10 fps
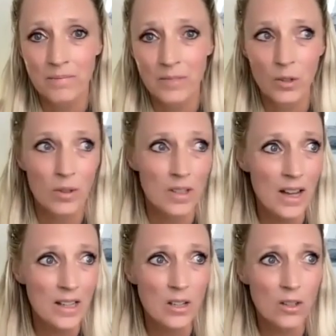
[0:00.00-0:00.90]
you are
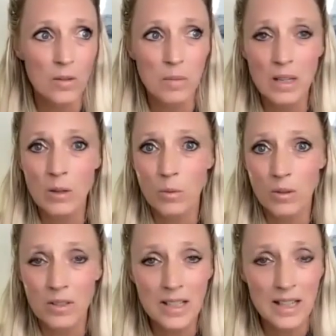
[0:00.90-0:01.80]
not here to be a
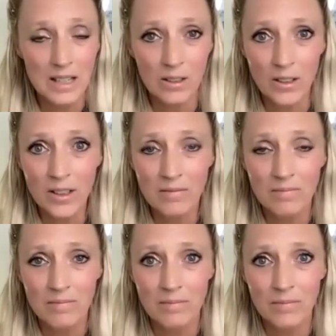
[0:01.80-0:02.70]
wounded healer
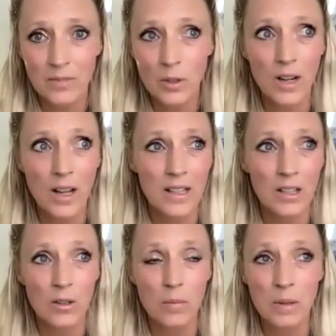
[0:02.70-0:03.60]
you're not
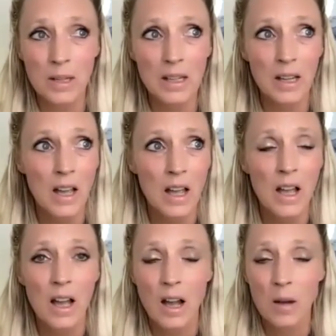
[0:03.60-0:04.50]
here to be
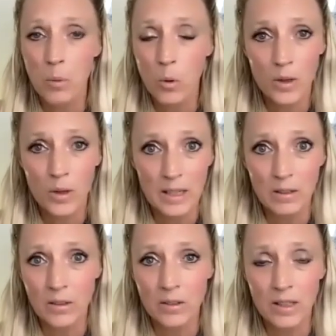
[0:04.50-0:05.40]
a poor
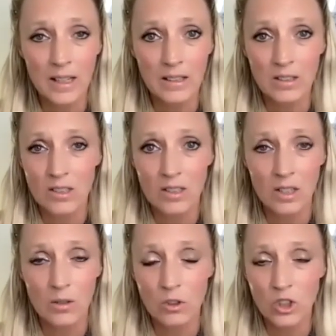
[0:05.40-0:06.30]
healer that gets, you
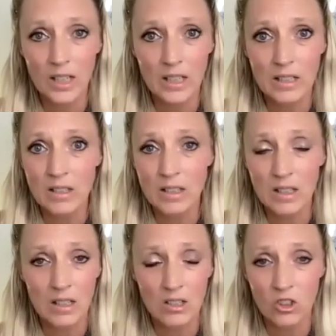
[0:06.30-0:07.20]
know, chickens
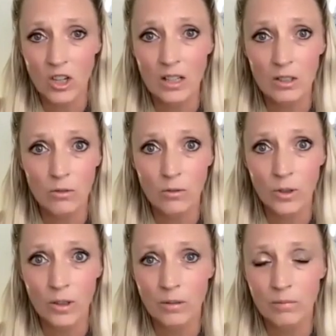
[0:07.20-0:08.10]
in exchange
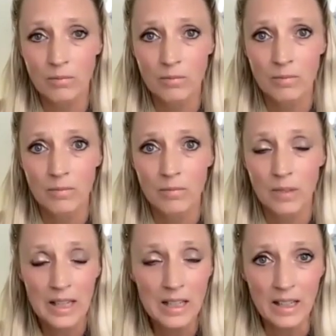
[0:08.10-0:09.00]
for
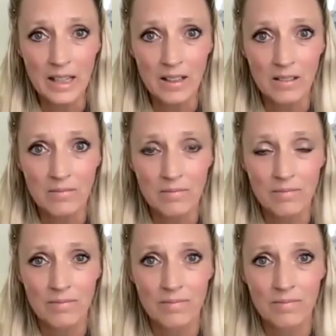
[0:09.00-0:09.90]
healing.
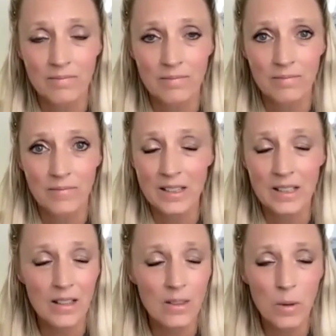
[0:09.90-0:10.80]
That's
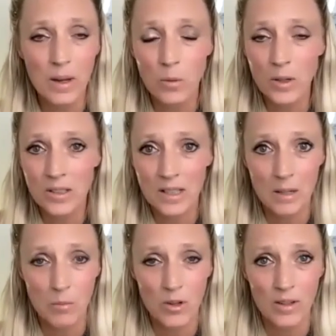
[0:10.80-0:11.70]
not the way it works
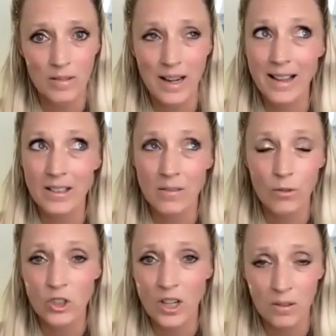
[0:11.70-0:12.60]
anymore. And it hasn't
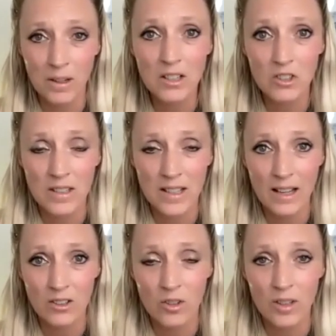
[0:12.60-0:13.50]
for generations,
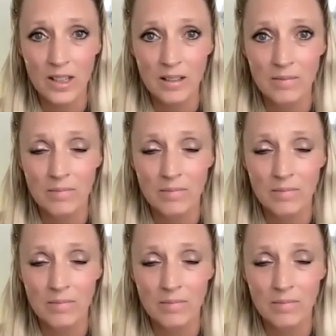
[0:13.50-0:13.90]
actually.